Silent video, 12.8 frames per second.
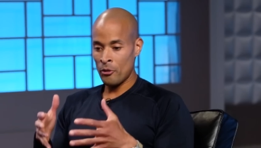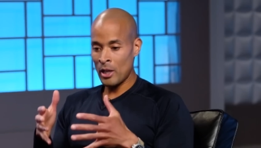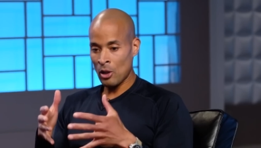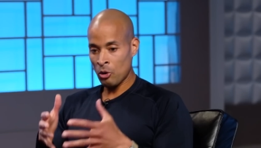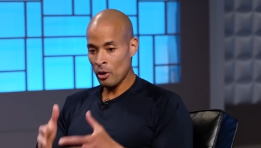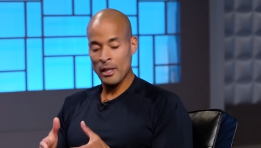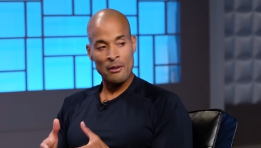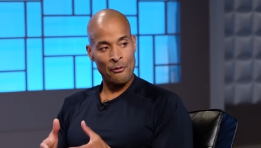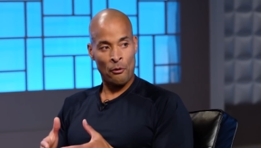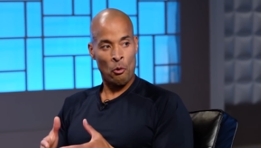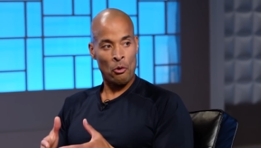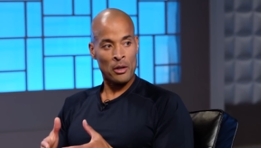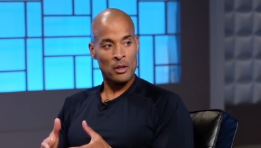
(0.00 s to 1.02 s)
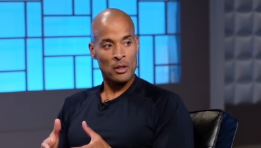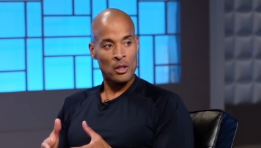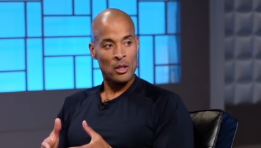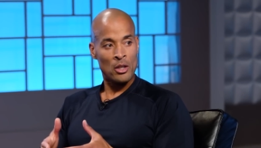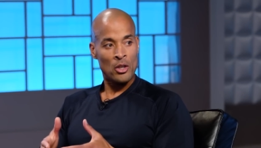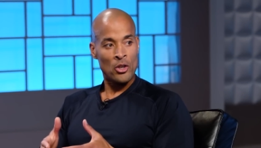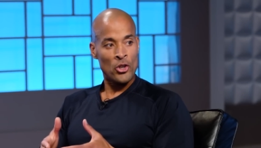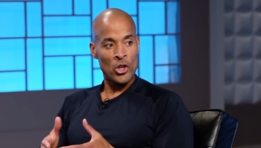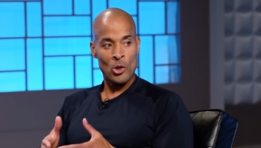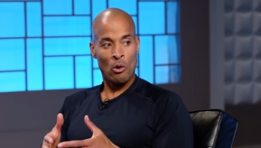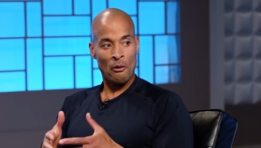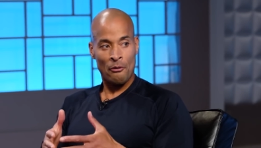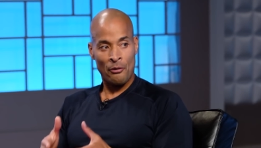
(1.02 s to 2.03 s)
if you're not looking for it,
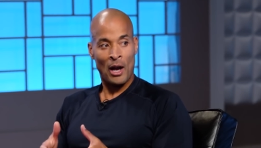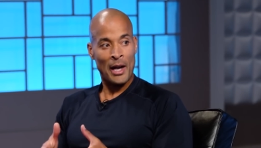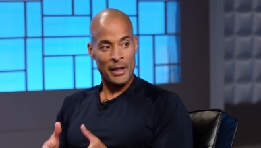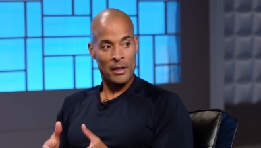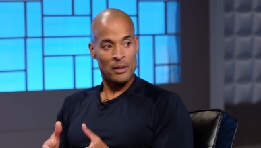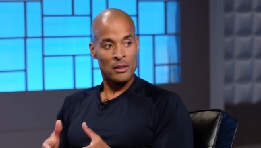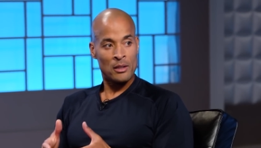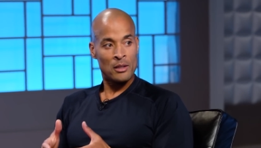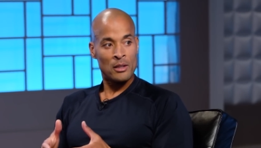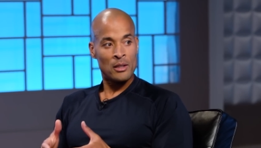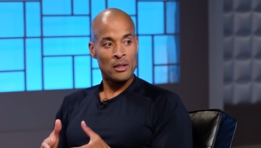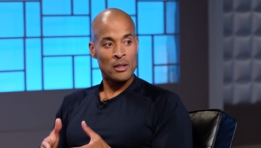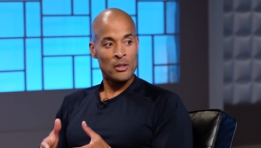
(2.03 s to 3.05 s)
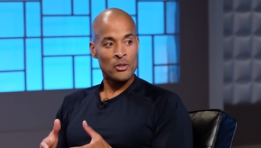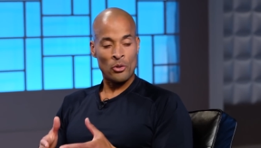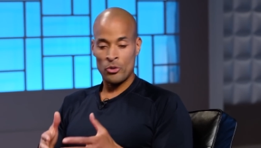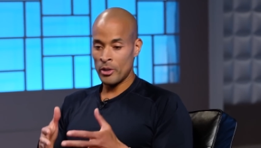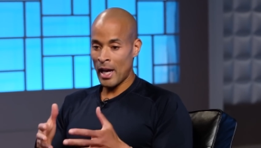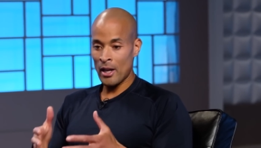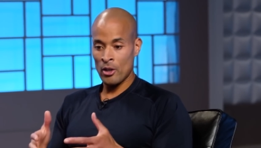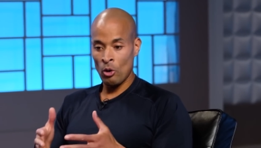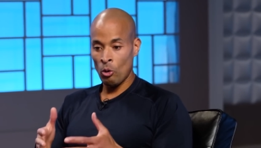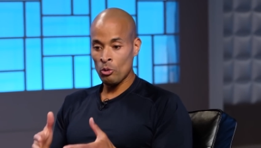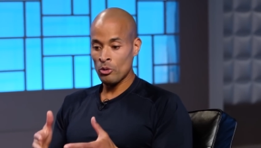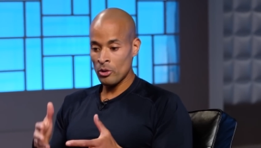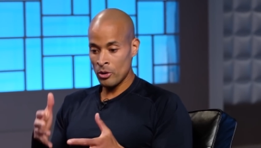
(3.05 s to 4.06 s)
you won't find it. So you got to
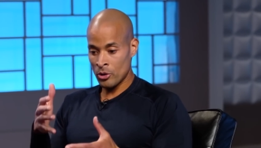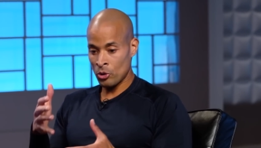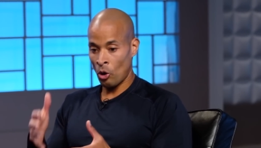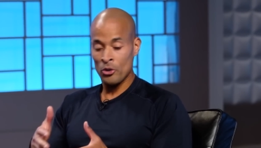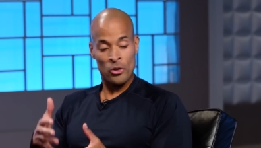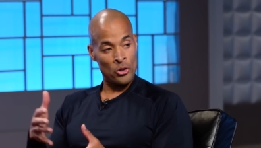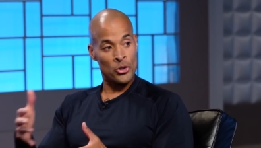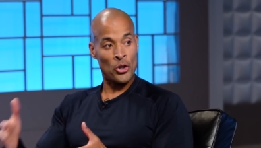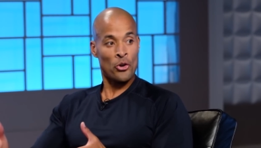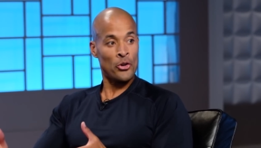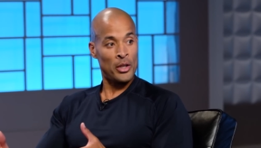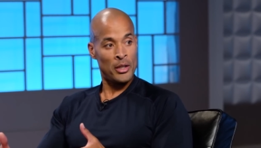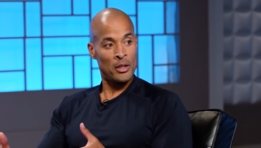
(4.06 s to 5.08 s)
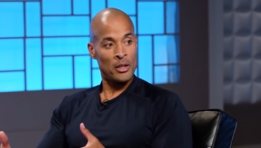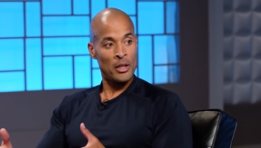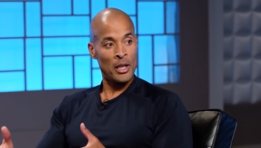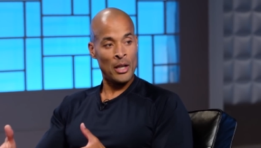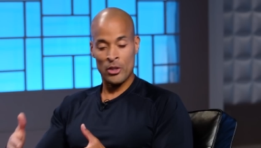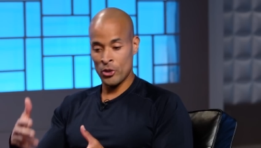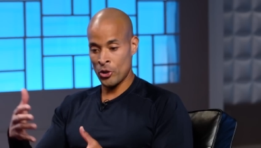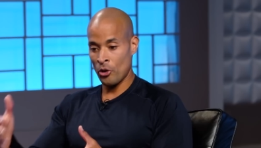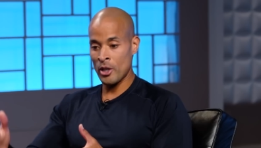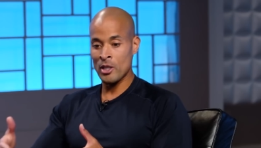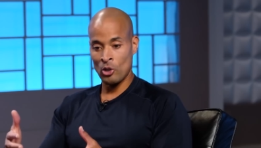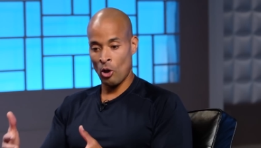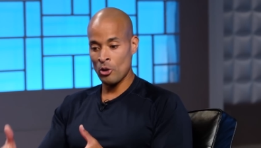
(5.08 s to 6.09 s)
go start your journey. And the
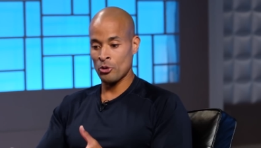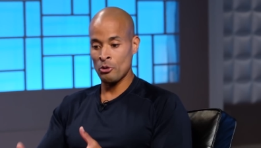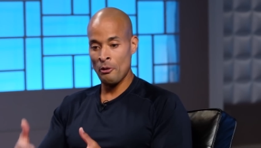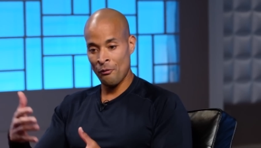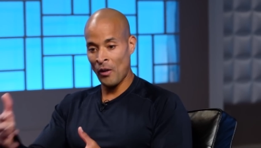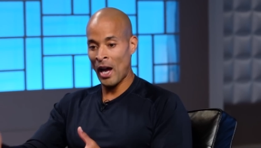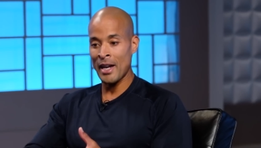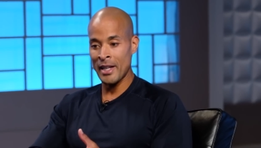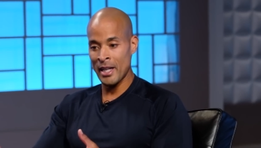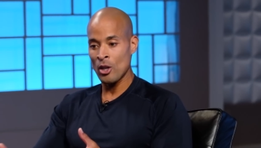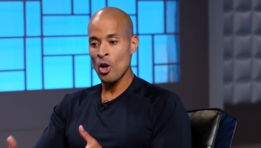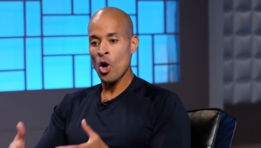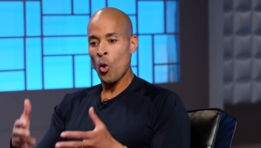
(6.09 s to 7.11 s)
journey starts with you finding